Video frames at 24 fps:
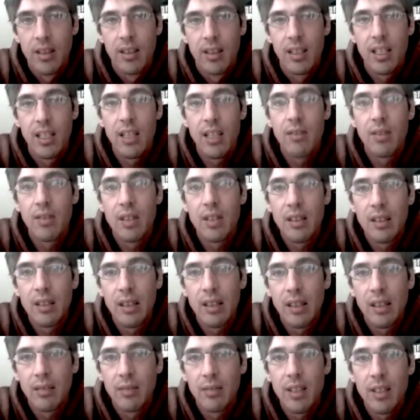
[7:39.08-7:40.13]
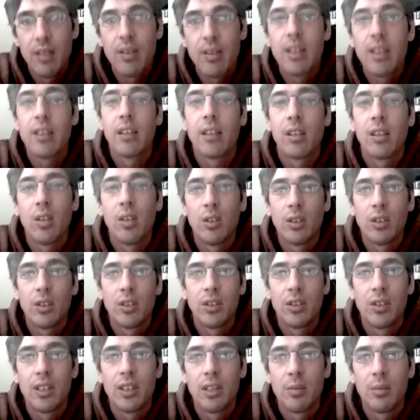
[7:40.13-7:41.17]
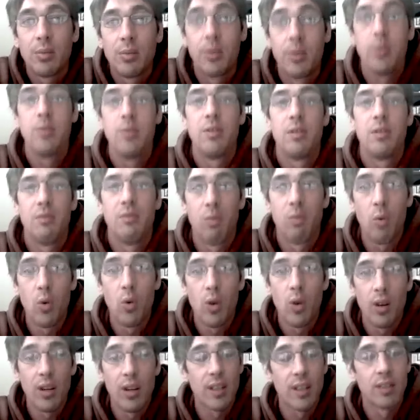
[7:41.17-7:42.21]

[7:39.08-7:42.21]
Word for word: Even, uh, even in a culture that approves of war